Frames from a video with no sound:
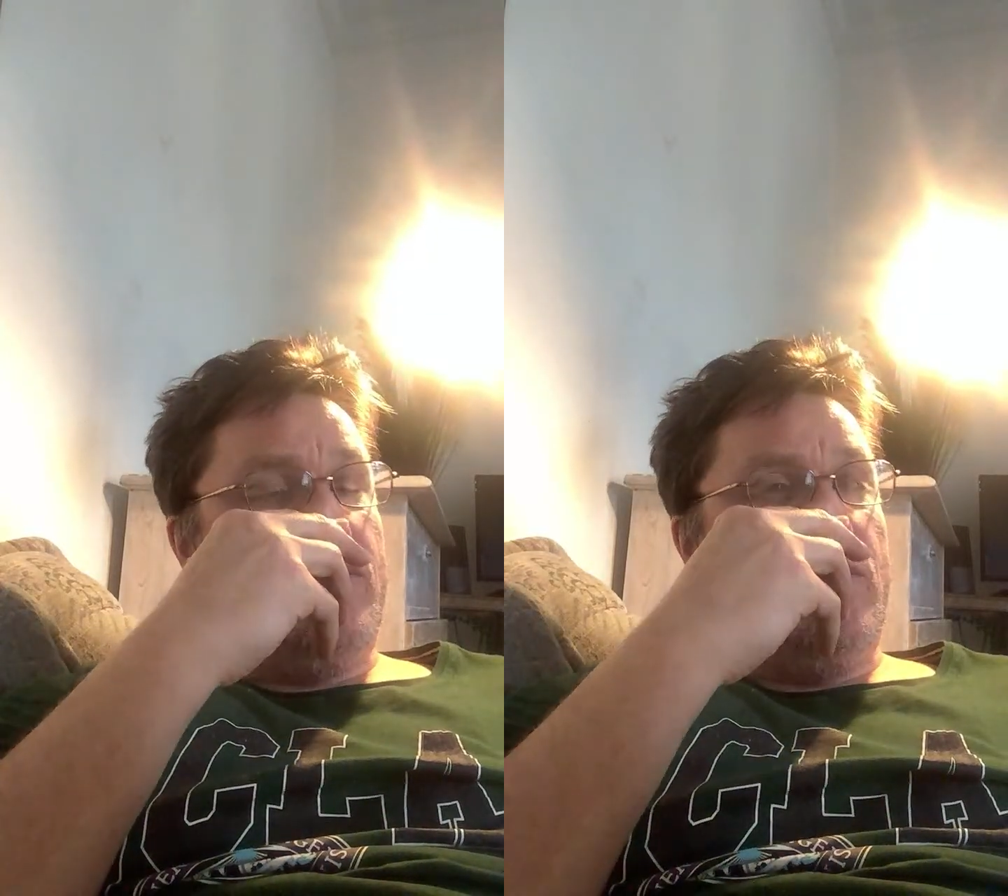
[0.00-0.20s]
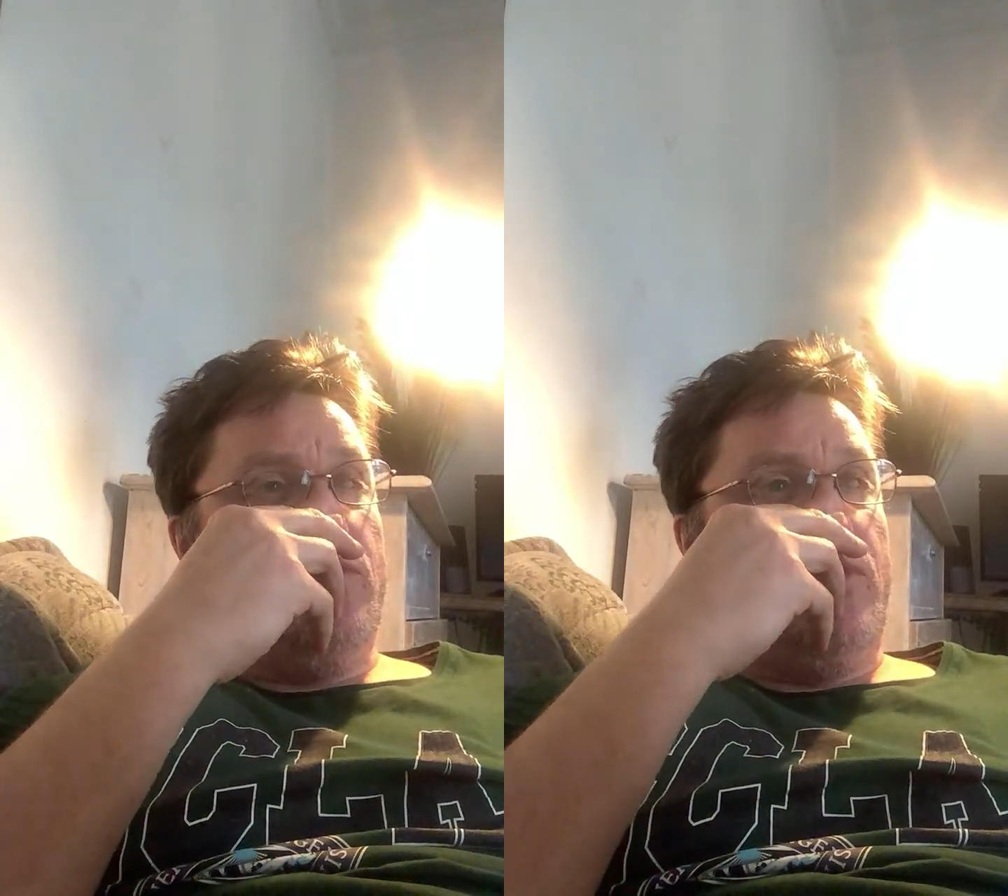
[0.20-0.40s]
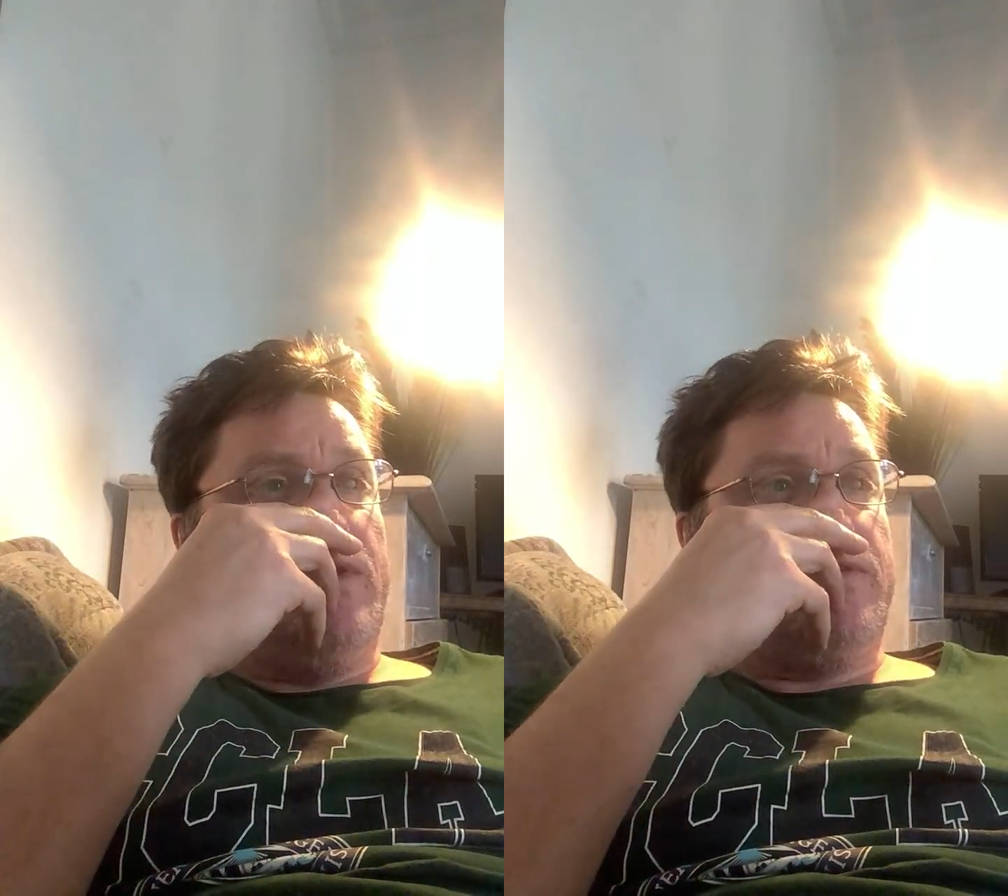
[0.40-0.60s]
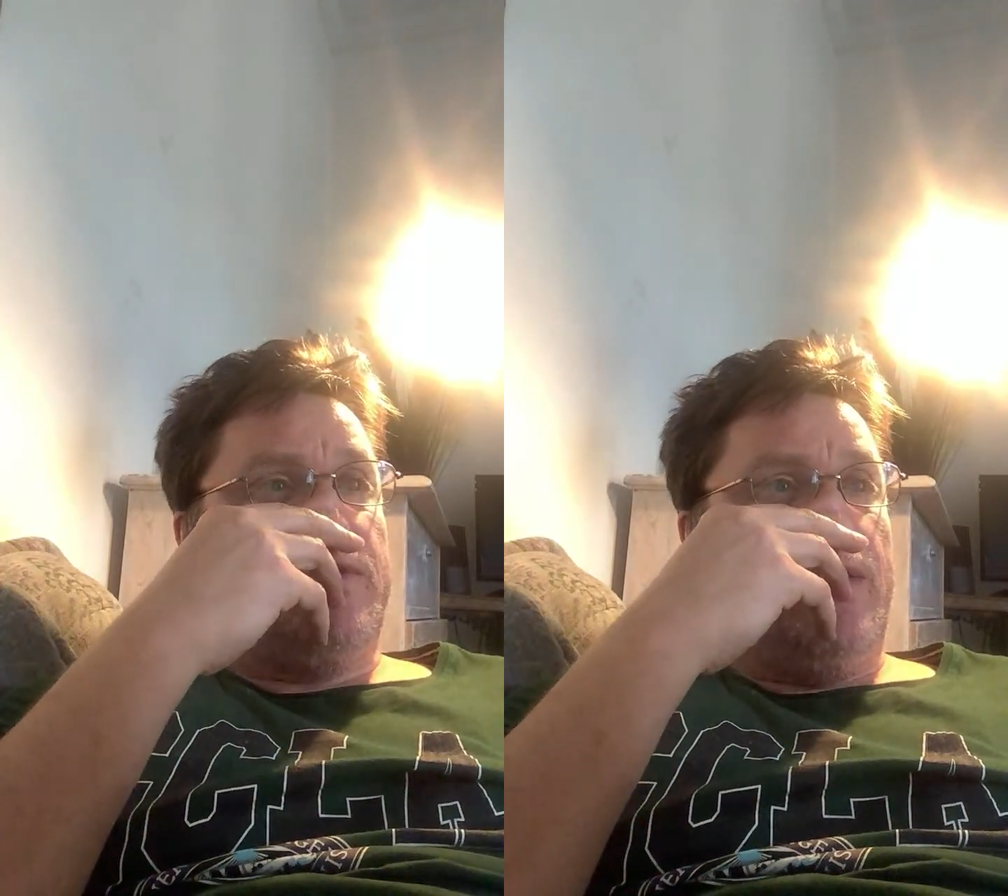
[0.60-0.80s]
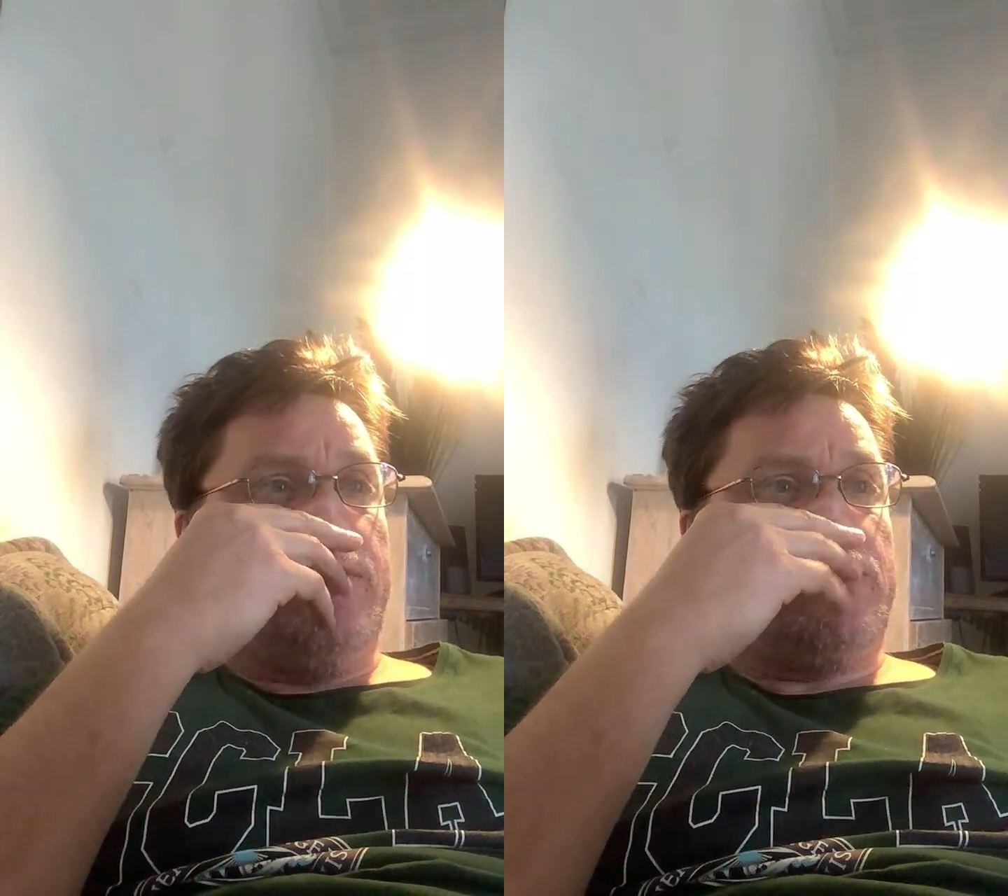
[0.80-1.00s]
On
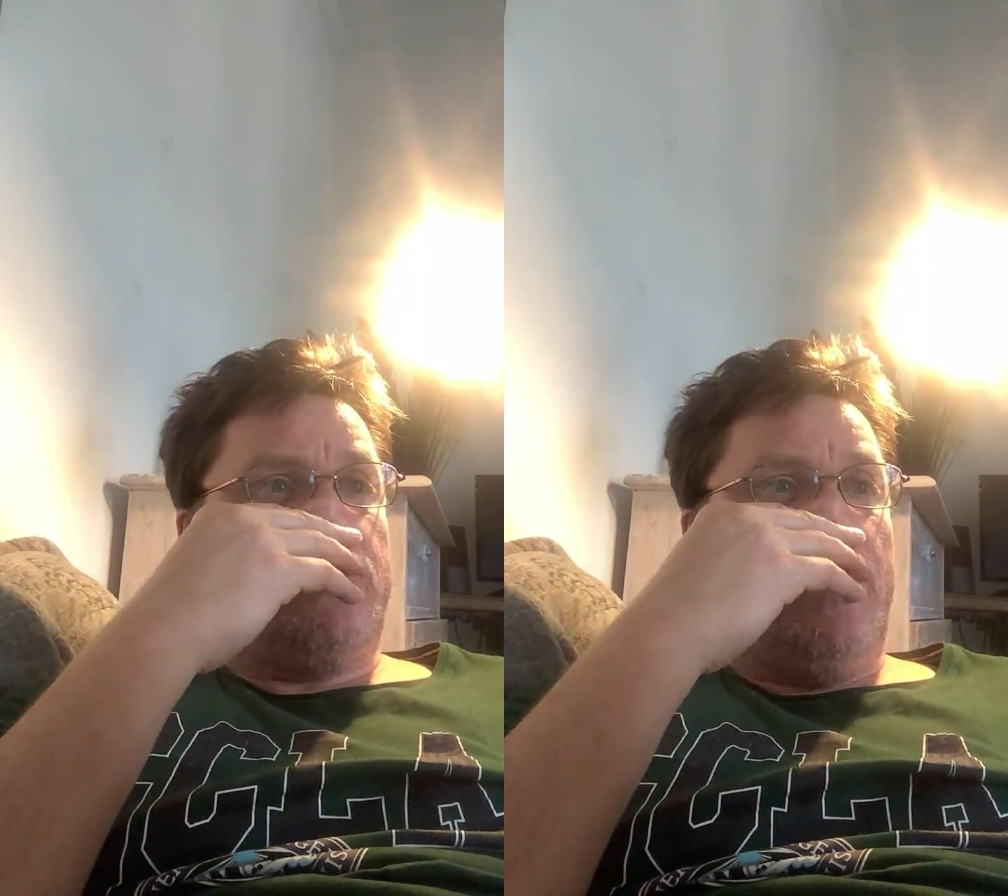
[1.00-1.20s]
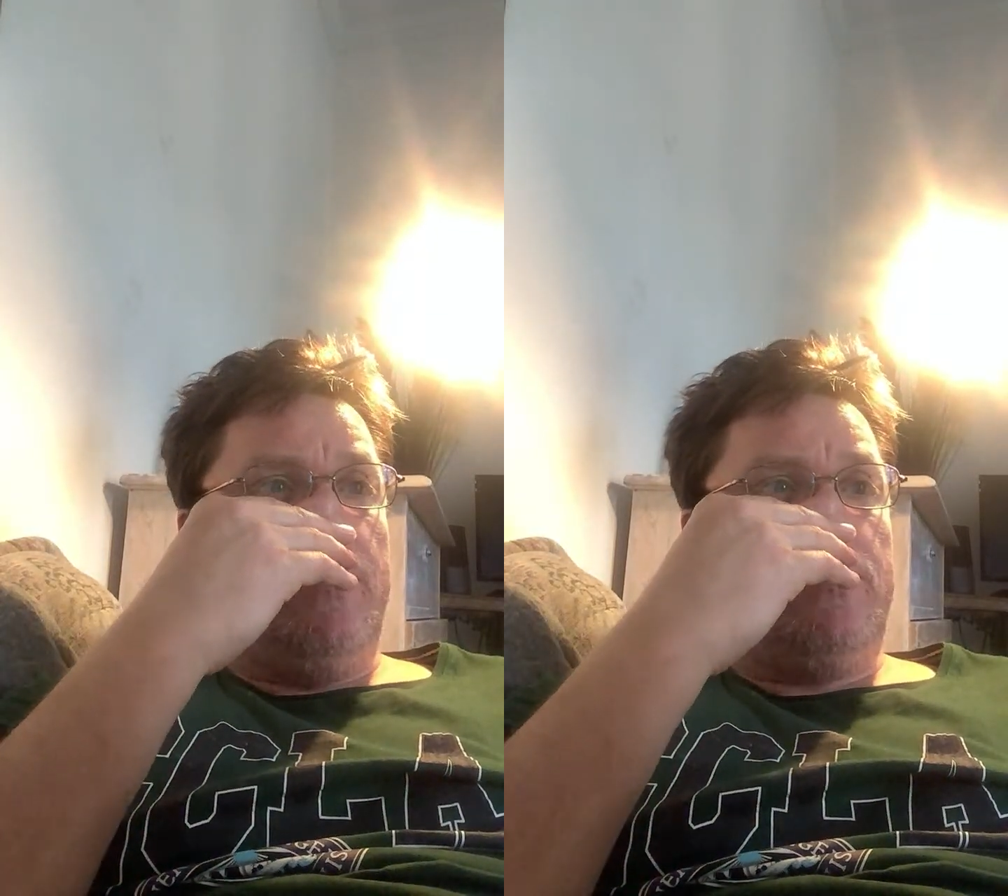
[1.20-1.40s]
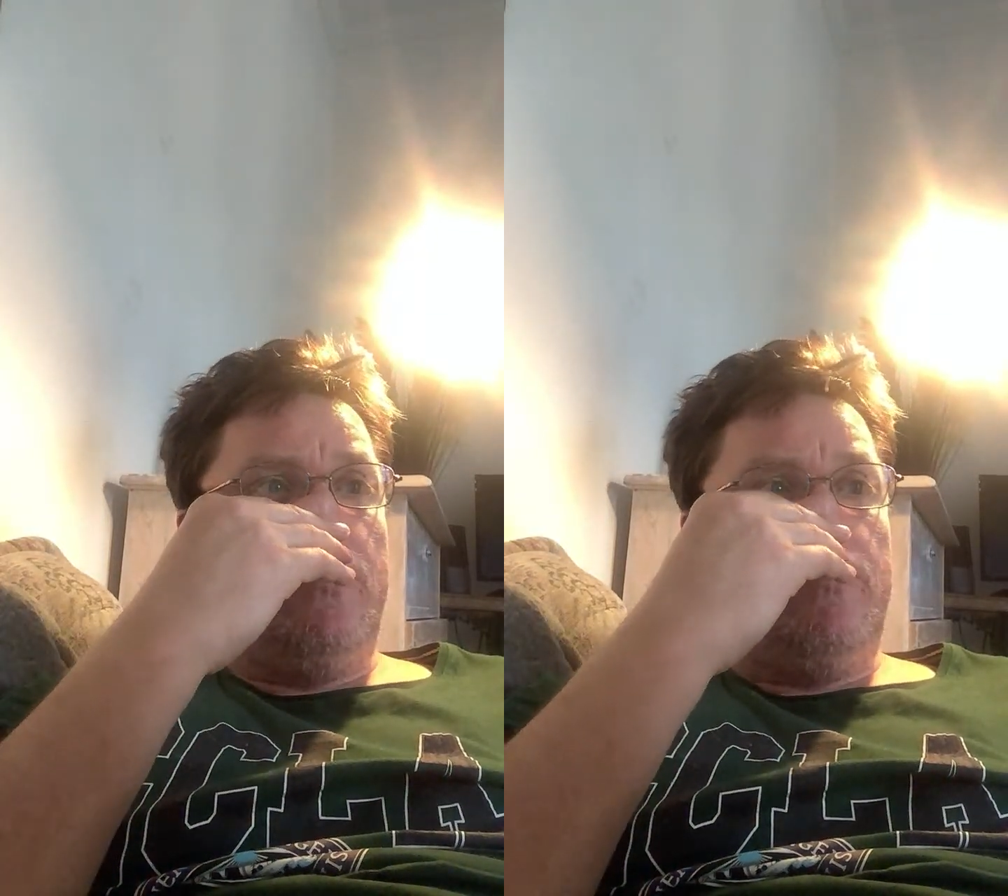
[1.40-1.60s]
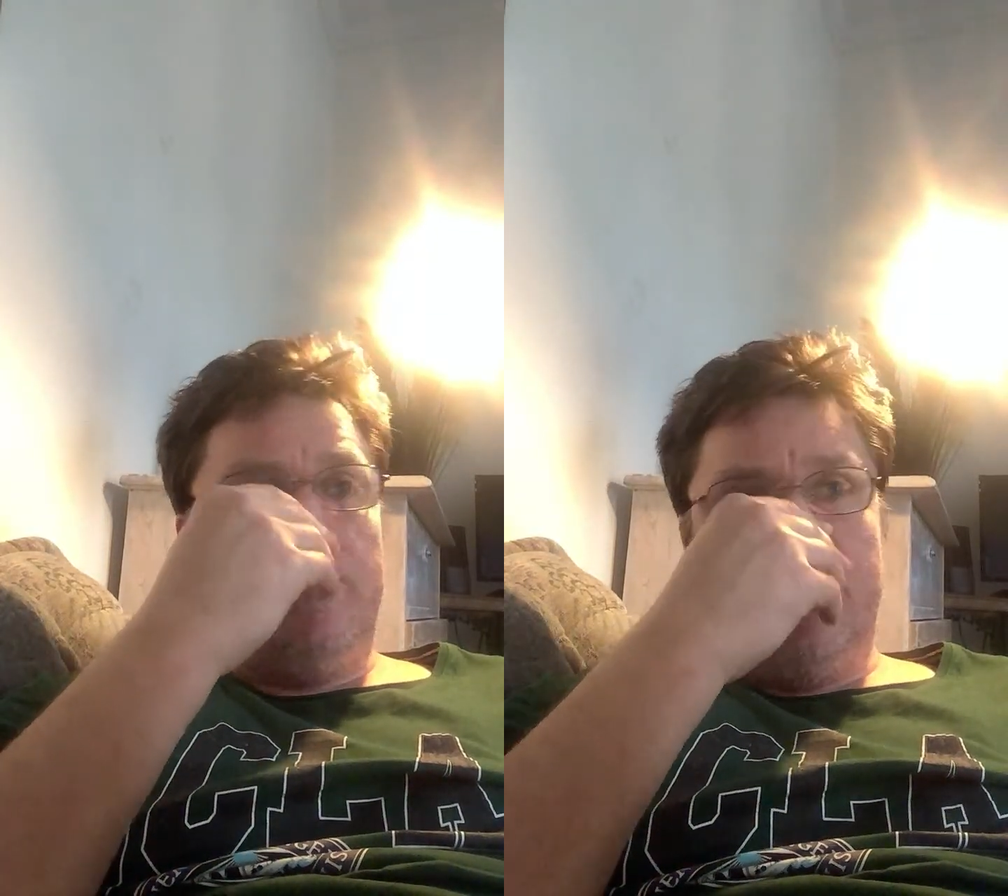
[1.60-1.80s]
Wednesday I was trying to